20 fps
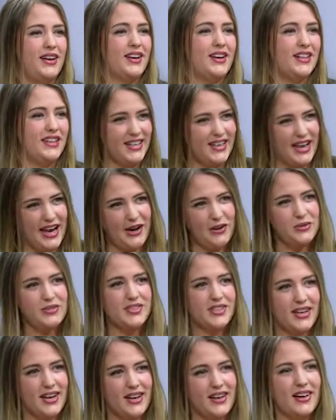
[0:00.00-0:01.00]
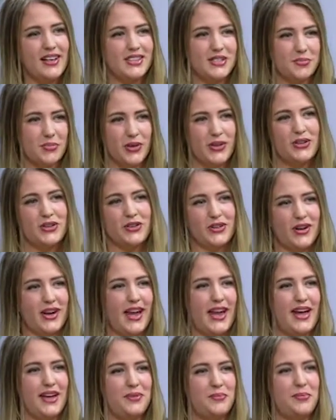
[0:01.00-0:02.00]
clean out a sprinkler
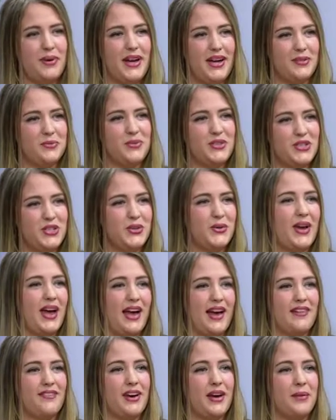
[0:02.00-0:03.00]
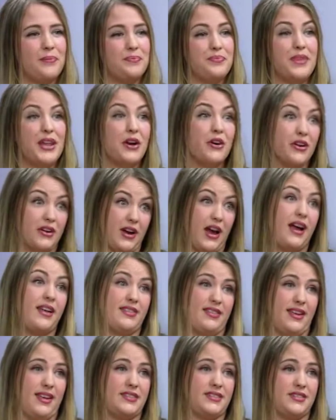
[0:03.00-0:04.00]
head, but we do have
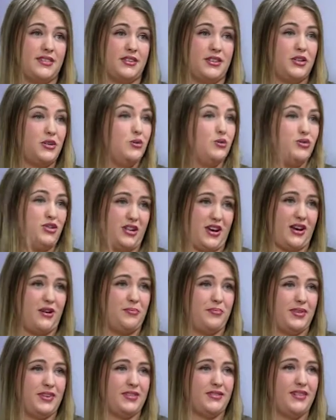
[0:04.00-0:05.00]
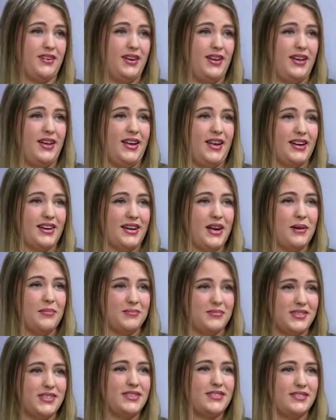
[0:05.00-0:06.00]
Narragon. That's a huge help and
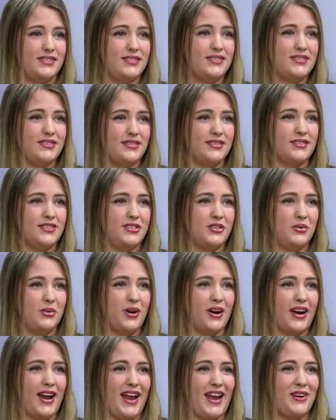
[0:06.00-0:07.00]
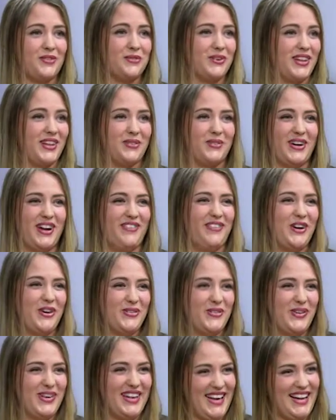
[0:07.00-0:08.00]
comes to our aid really whenever
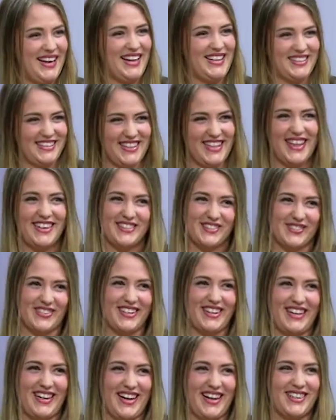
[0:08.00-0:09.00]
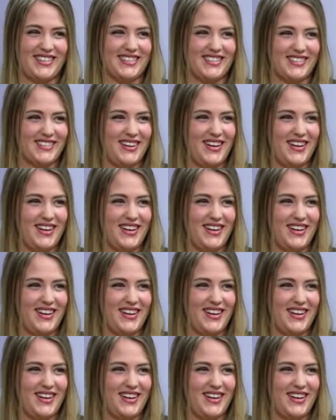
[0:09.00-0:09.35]
we need it, so that's really nice.